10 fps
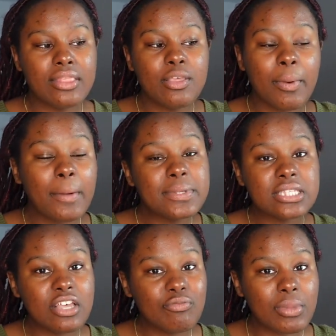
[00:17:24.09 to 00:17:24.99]
the purpose
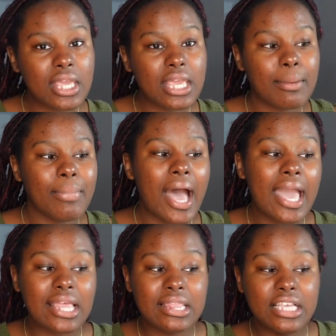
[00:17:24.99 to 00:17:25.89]
of me
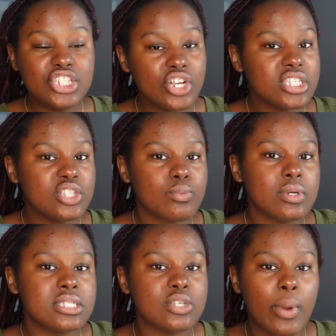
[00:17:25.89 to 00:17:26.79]
buying these dresses
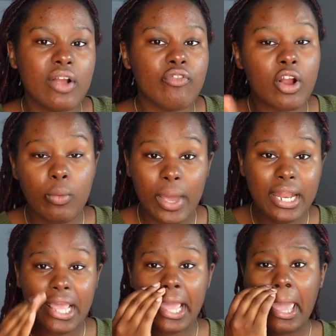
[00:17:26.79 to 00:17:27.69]
was to wear for a
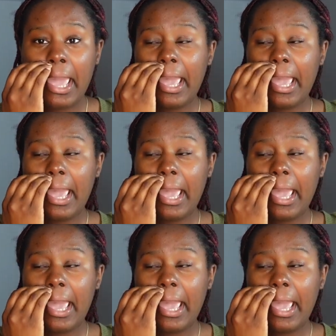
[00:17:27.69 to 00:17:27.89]
wedding.